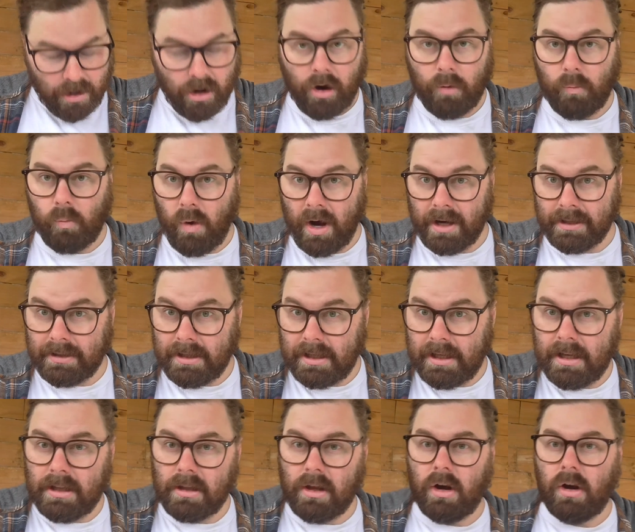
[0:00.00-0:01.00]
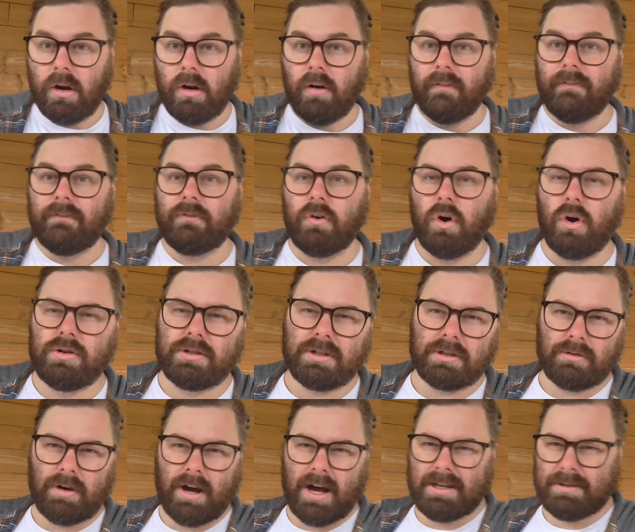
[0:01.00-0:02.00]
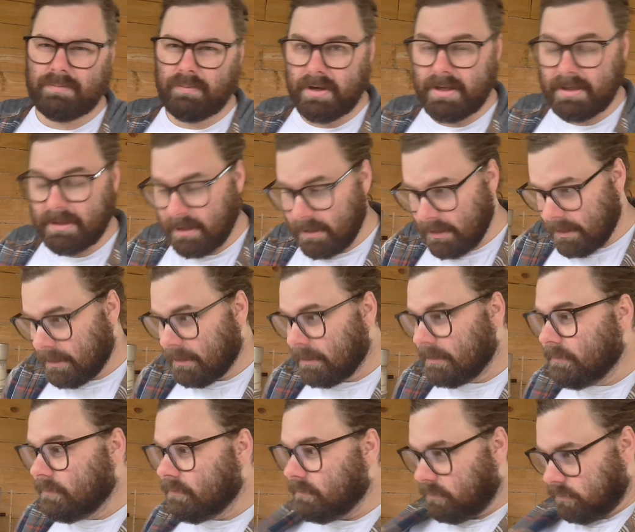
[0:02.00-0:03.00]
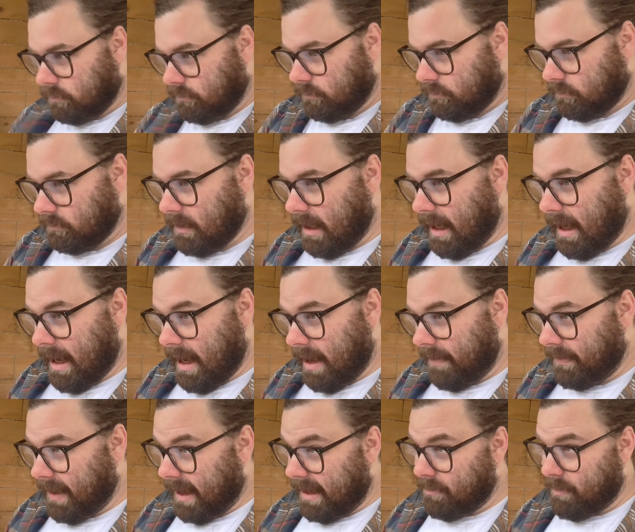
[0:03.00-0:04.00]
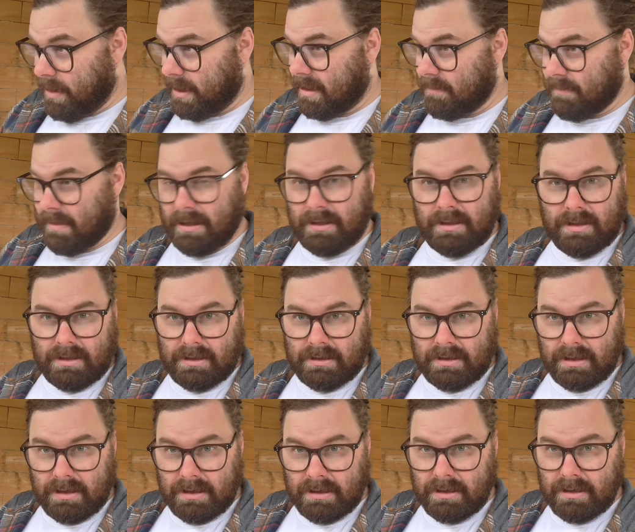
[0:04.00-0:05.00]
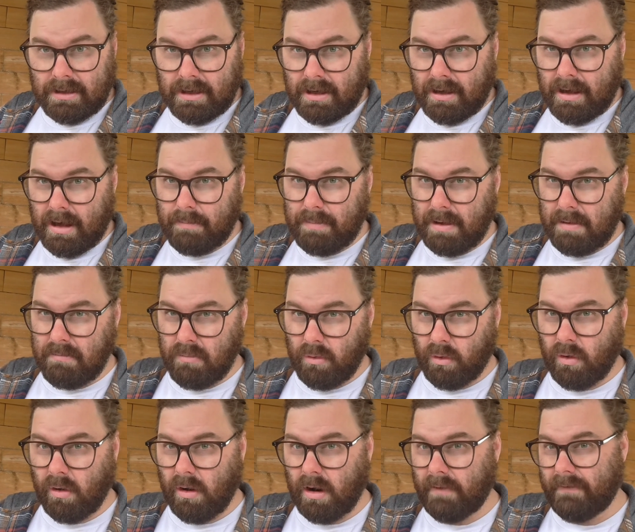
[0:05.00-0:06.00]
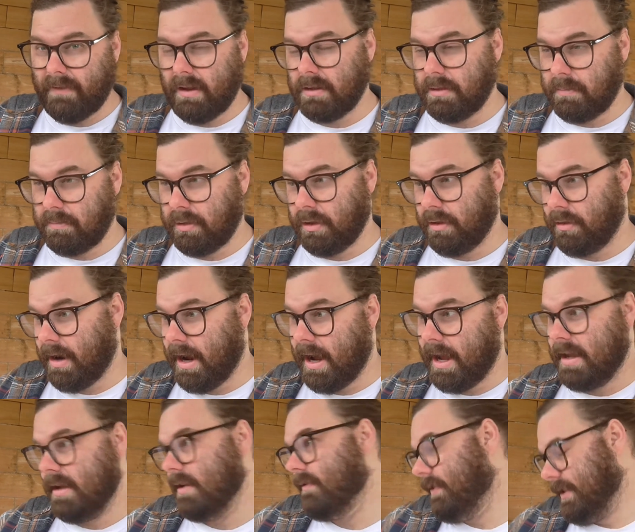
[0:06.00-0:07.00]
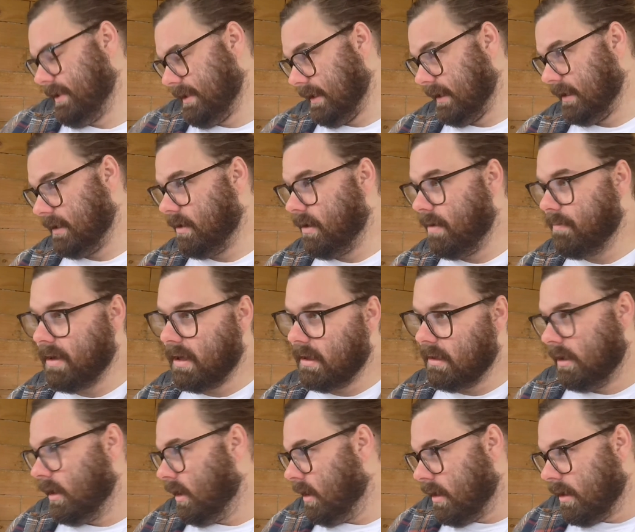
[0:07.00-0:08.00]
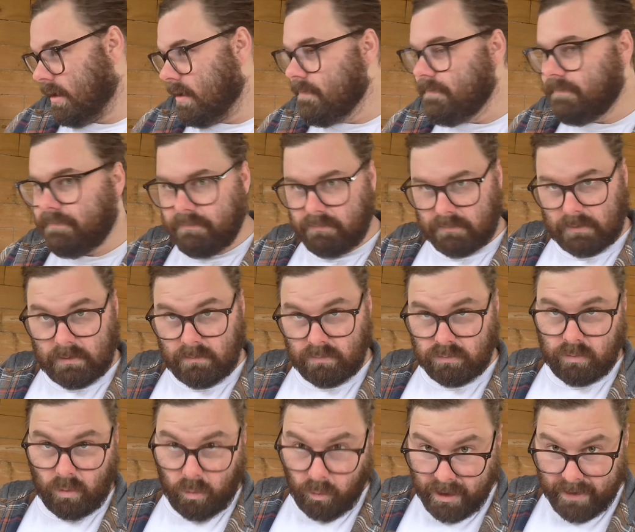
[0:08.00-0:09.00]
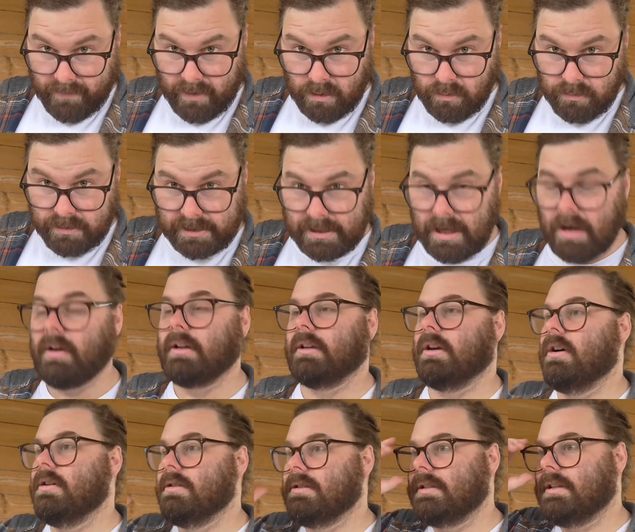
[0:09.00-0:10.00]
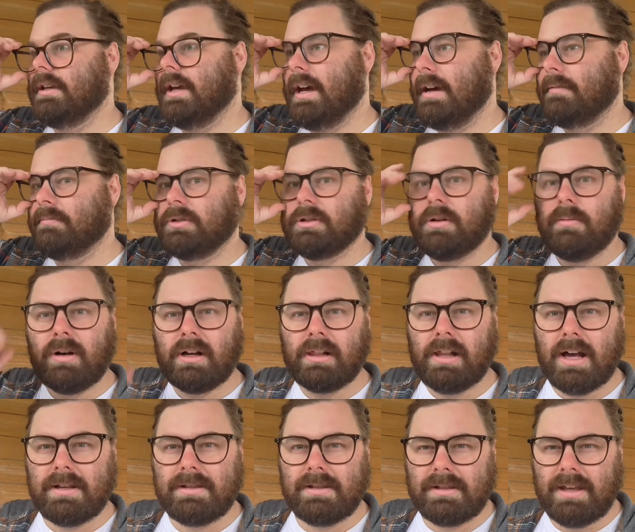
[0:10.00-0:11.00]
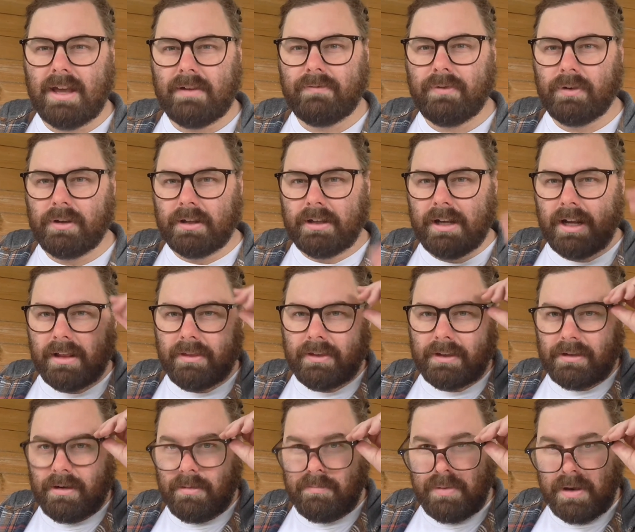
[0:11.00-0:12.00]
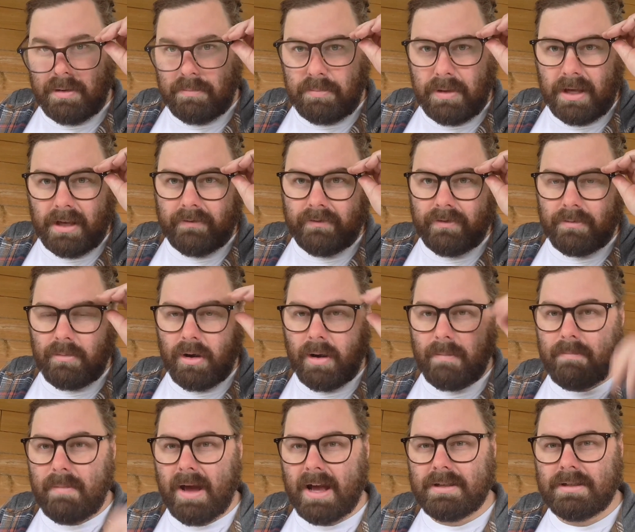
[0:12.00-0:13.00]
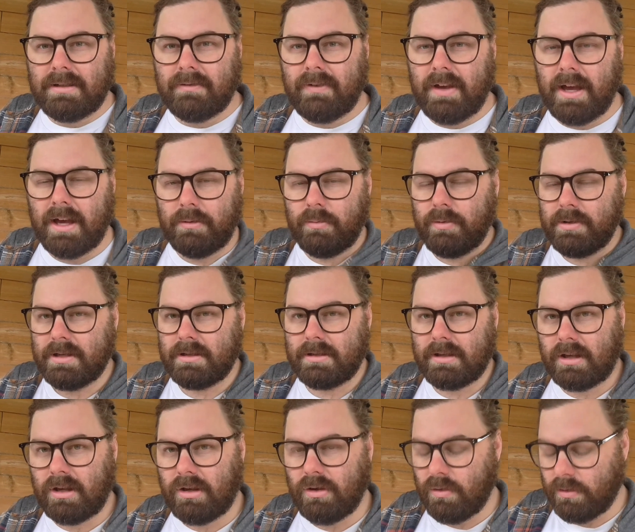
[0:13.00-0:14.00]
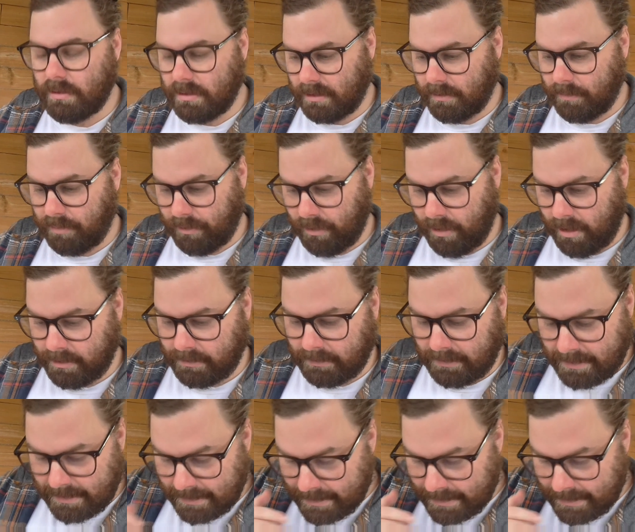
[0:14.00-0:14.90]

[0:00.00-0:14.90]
on 1 kilo of frozen raspberries. They recommended a bit more on the puree for secondary, but whatever, we'll see how it goes. So my glasses keep falling down. I think they're a bit big for my massive head, which is a huge surprise.